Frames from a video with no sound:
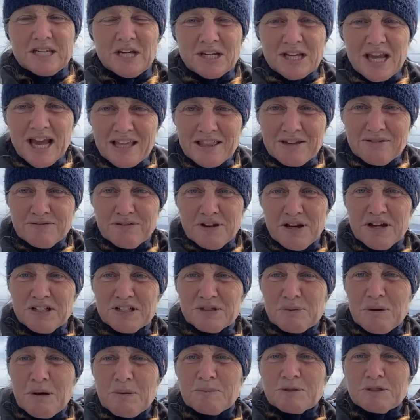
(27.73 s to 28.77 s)
Okay, the
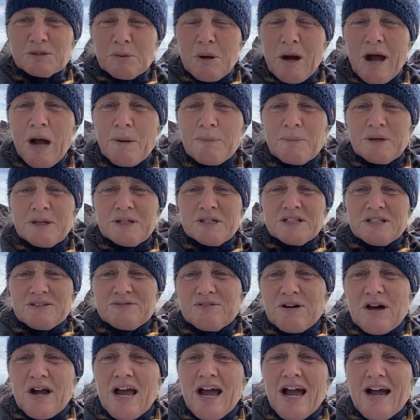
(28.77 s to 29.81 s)
first one was what happens
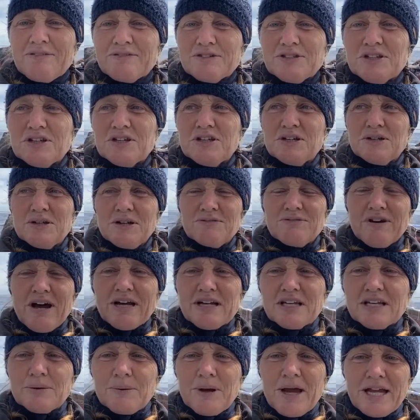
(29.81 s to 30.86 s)
if I have to
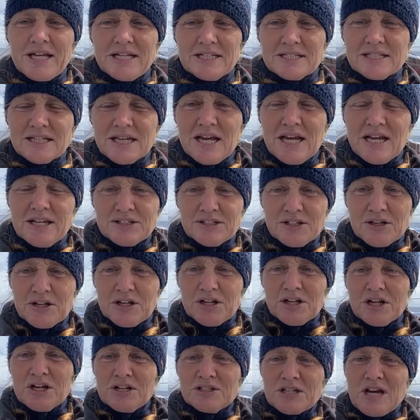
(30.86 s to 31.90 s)
evacuate. So I'm
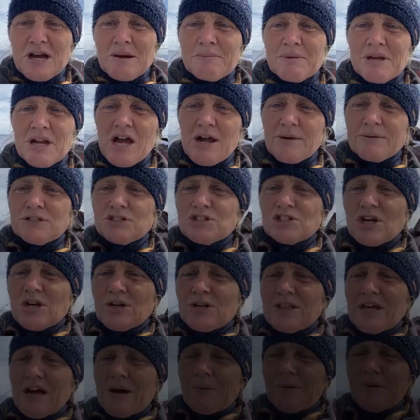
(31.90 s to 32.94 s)
going to go down below and show
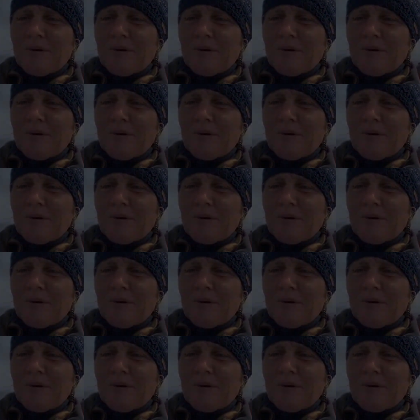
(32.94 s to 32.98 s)
you that